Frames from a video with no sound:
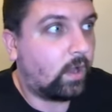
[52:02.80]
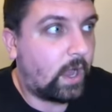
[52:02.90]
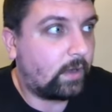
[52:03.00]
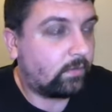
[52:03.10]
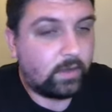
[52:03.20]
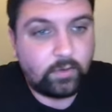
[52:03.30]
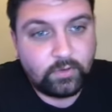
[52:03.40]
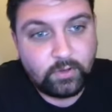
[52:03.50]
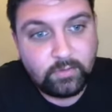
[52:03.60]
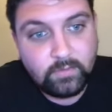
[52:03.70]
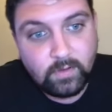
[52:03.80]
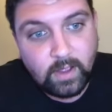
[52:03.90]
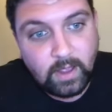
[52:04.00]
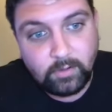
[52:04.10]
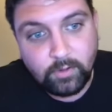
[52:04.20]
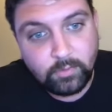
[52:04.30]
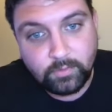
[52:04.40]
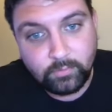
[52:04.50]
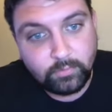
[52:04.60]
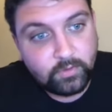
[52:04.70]
I don't know, dude. I don't know what
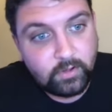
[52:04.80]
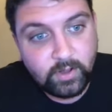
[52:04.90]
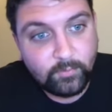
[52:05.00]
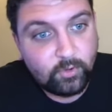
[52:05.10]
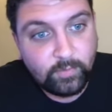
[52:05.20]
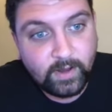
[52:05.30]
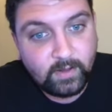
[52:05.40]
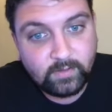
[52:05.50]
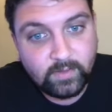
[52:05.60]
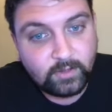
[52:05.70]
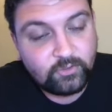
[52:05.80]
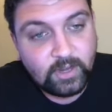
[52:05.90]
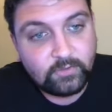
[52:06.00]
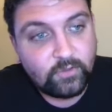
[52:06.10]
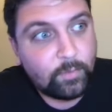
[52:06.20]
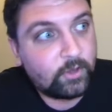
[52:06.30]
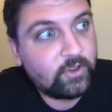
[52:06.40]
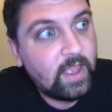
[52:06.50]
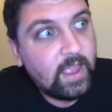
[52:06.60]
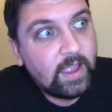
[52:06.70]
the rules are anymore, man. they changed yeah. so much.
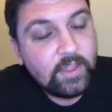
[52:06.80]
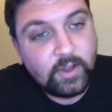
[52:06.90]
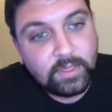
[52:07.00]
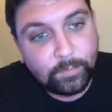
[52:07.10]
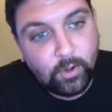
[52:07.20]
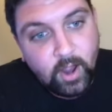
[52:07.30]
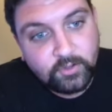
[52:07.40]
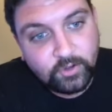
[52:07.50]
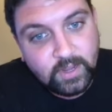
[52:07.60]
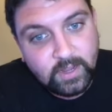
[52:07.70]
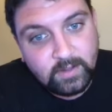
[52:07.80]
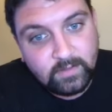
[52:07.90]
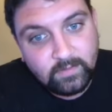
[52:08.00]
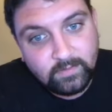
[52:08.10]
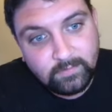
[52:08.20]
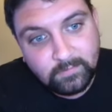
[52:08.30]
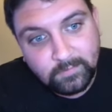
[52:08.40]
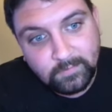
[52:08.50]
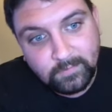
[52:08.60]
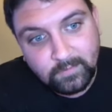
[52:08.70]
And then you had the Proctor kid
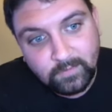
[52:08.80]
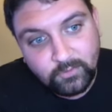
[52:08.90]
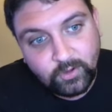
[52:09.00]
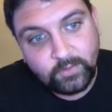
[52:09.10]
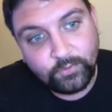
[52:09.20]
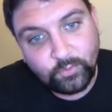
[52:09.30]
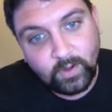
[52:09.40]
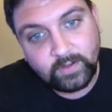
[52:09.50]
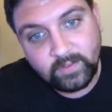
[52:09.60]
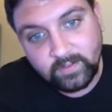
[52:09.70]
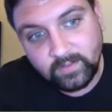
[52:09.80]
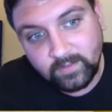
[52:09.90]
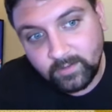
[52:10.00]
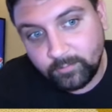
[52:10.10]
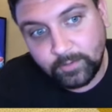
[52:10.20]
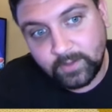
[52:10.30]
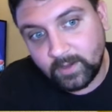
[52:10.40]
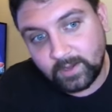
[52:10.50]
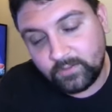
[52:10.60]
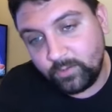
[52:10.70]
transfer twice within yeah.
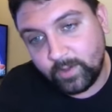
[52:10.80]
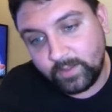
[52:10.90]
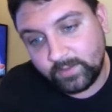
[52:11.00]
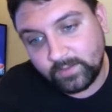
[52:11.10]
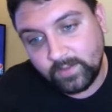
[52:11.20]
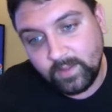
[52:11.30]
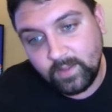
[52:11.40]
like two months.